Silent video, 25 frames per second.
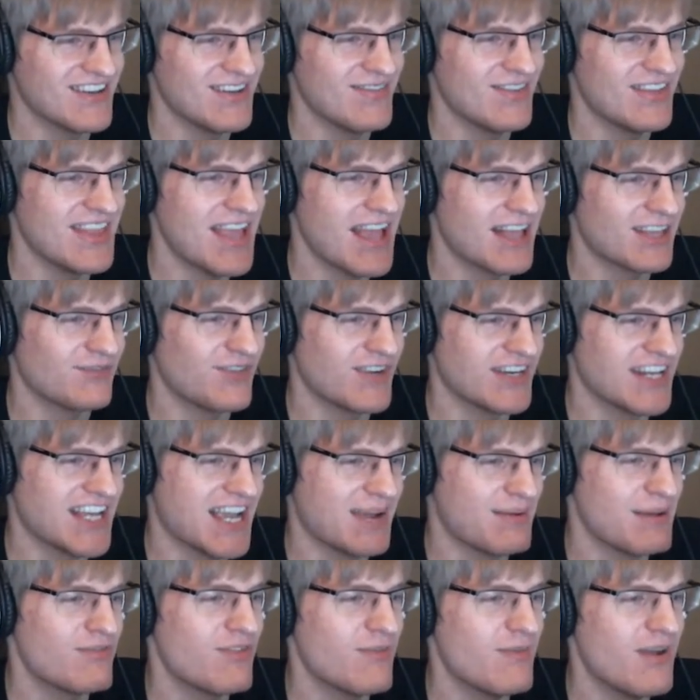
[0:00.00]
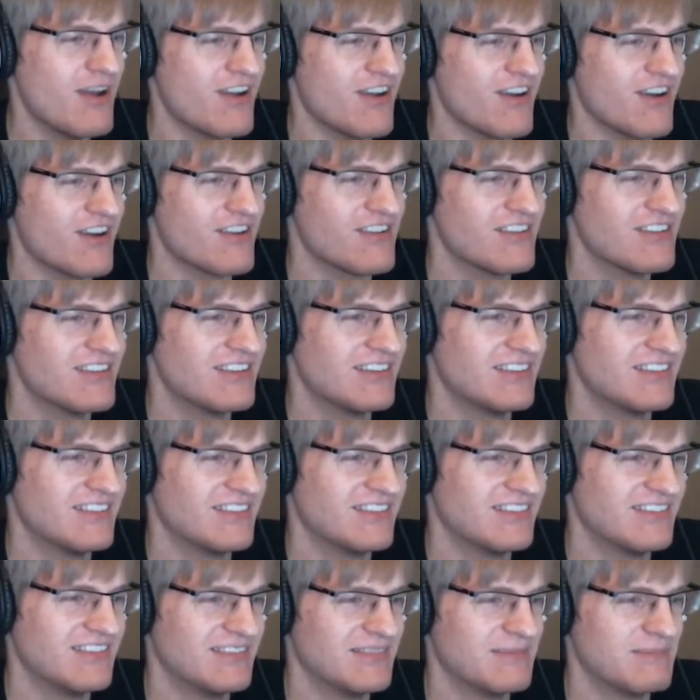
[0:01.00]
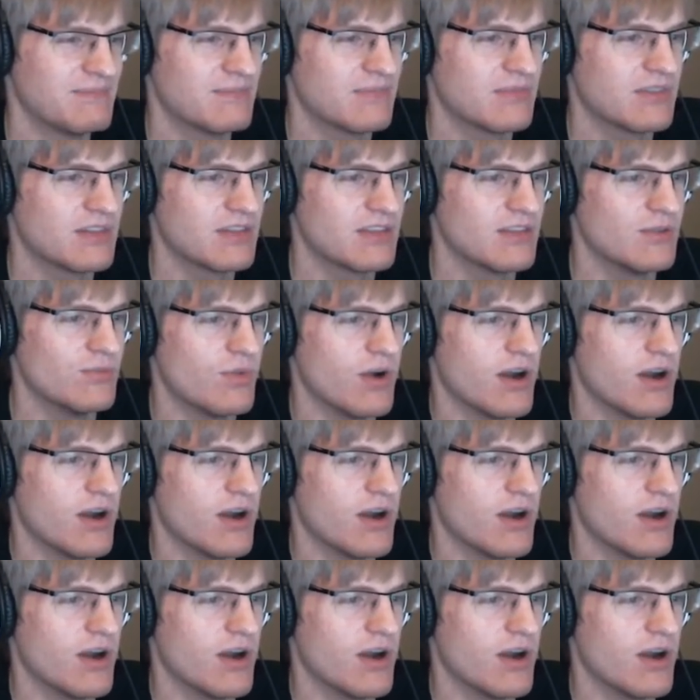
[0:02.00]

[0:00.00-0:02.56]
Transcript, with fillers: even less funny coming from her. Then